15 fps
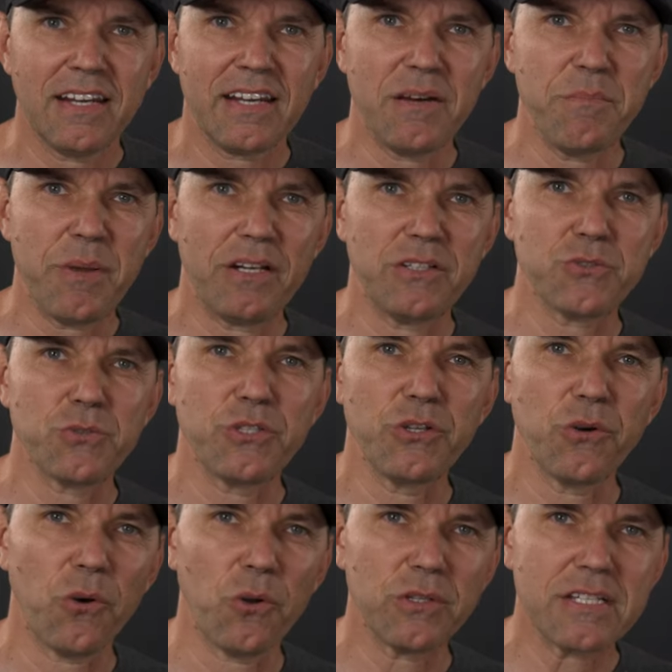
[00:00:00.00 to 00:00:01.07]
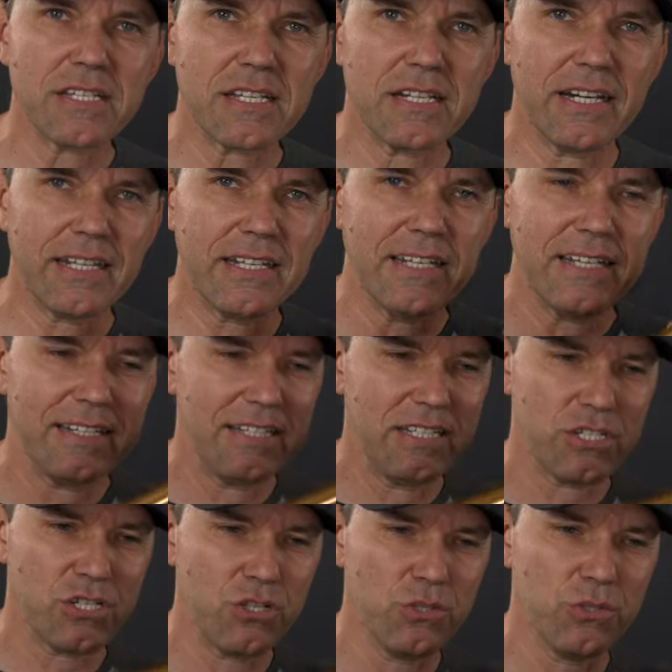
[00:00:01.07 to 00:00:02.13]
Compared to the old design,
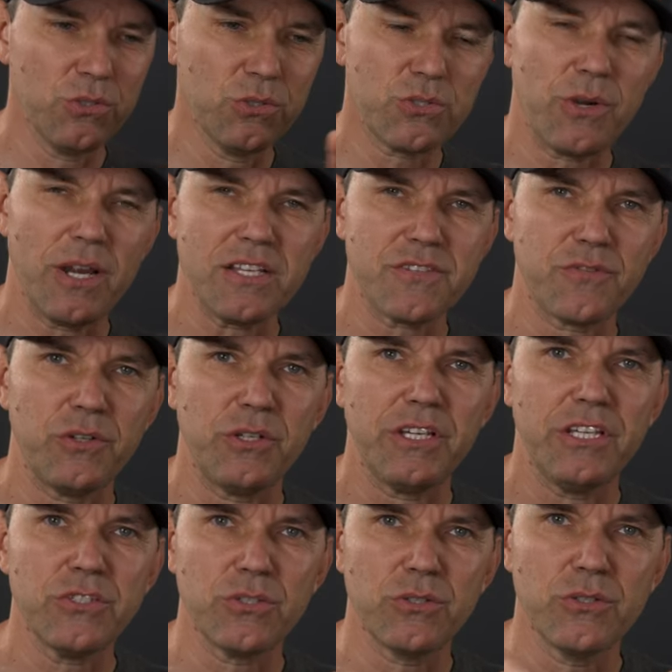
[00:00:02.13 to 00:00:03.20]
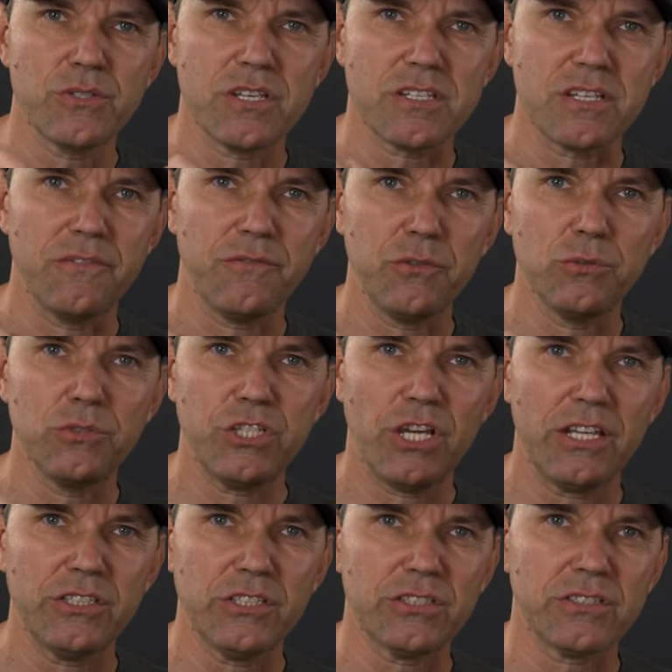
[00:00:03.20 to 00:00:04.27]
this new Transfer introduces a few
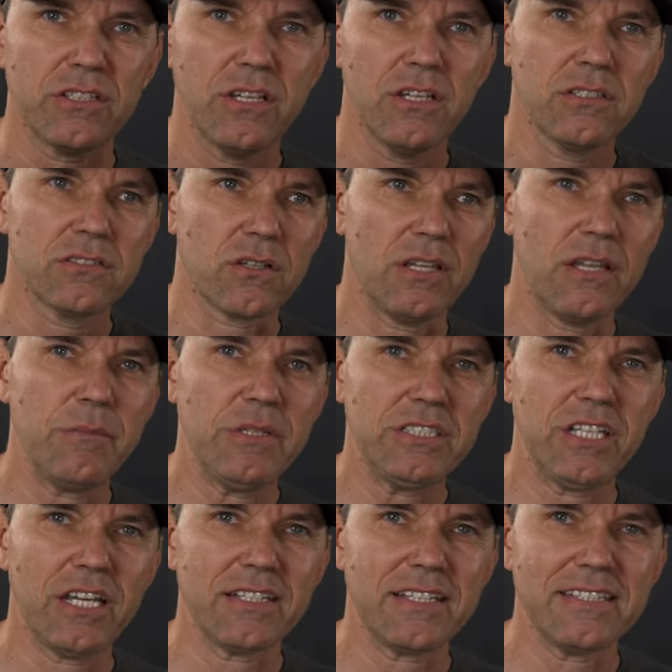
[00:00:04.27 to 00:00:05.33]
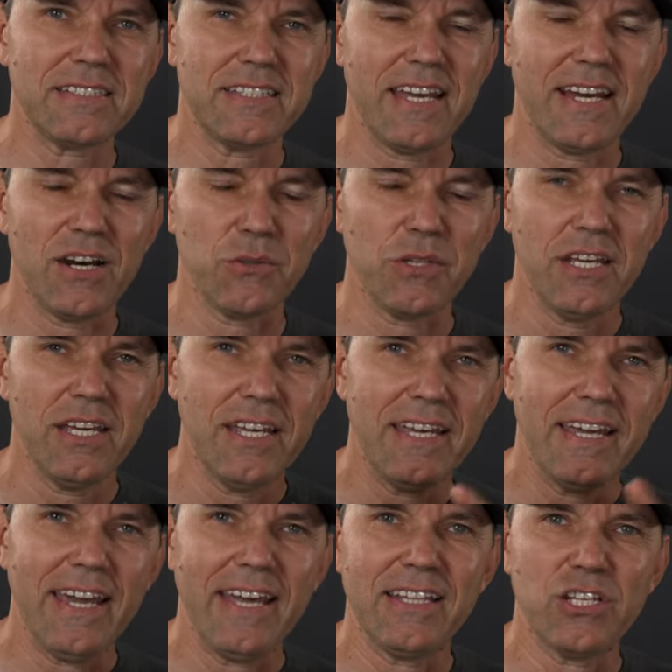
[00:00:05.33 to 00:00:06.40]
changes, so let me take this down
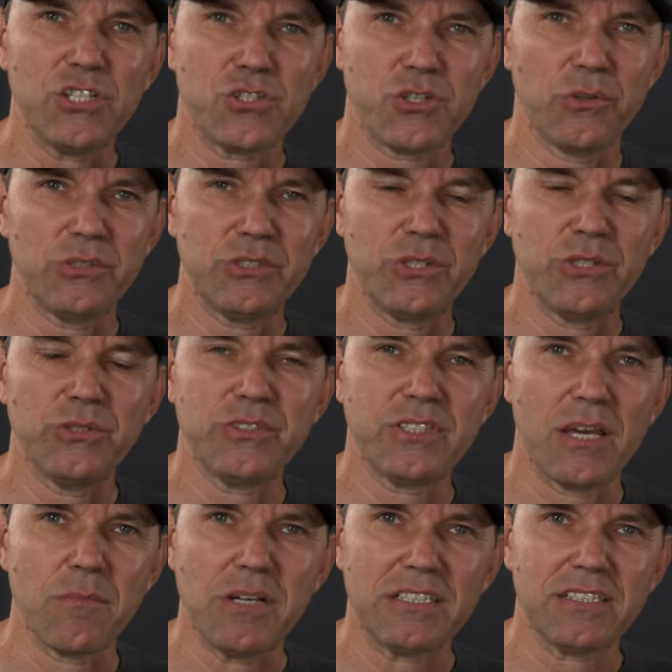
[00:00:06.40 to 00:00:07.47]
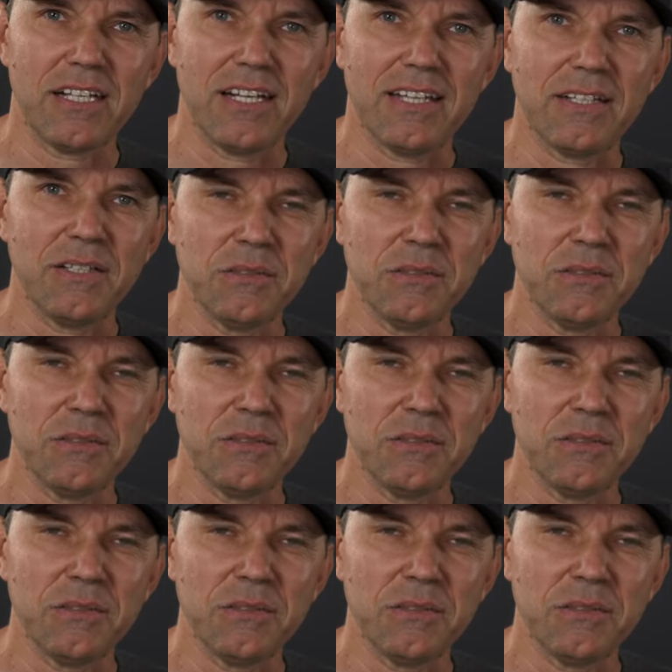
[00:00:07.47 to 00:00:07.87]
and show it to you side by side.